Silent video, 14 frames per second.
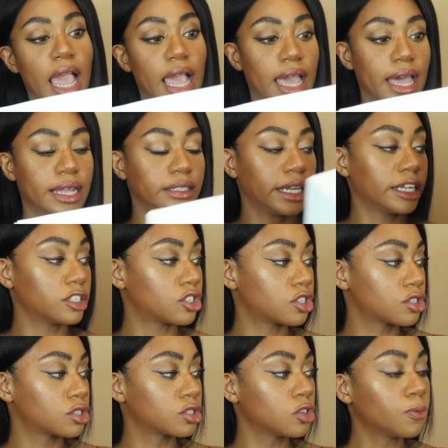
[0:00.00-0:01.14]
and it's
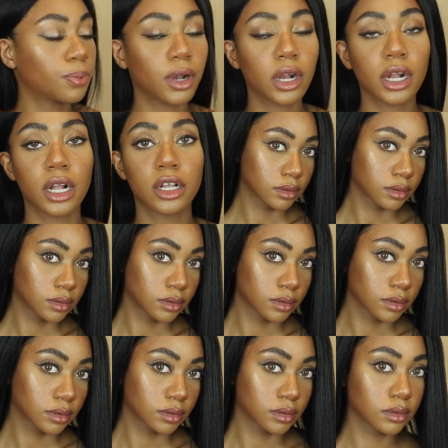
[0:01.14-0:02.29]
super super